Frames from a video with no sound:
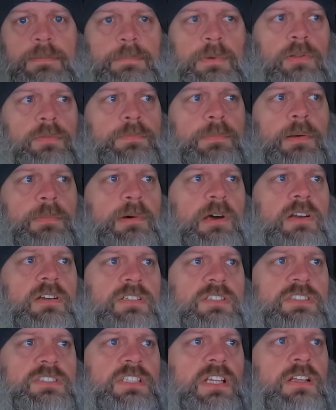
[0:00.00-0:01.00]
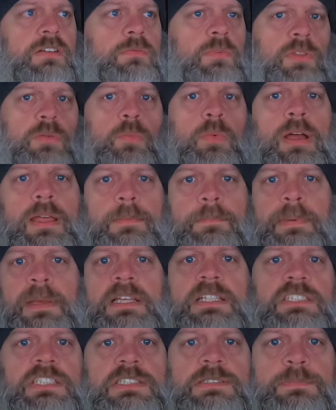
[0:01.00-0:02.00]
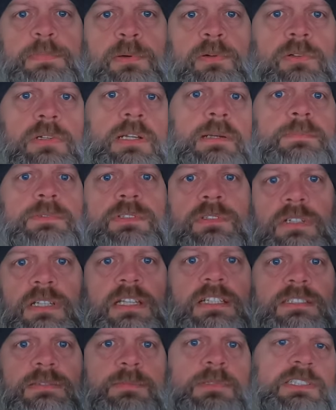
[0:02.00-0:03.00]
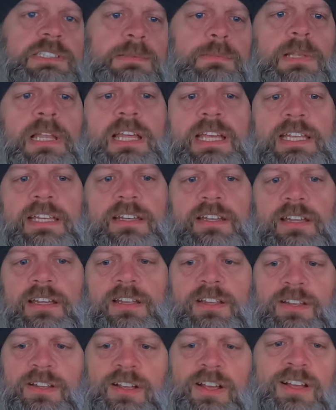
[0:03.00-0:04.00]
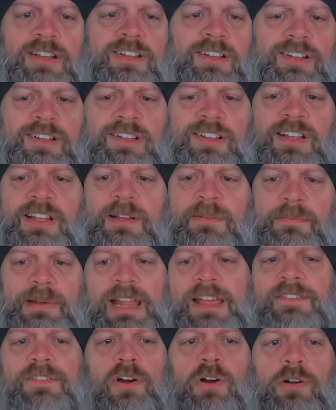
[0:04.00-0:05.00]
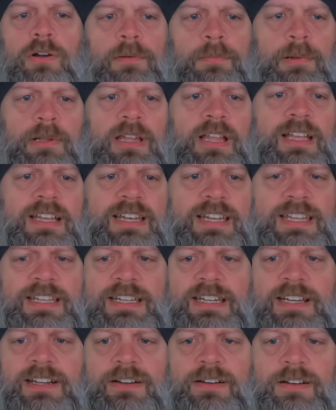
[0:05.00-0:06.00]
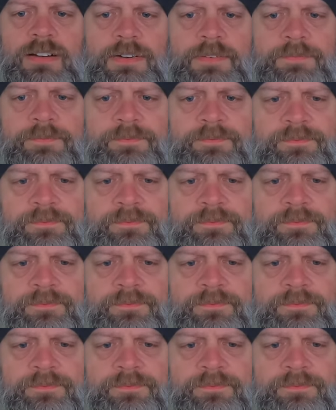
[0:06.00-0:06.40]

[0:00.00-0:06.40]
I have both my monitors on with white pages pulled up, so it gives me some light. But I have horrible lighting in here.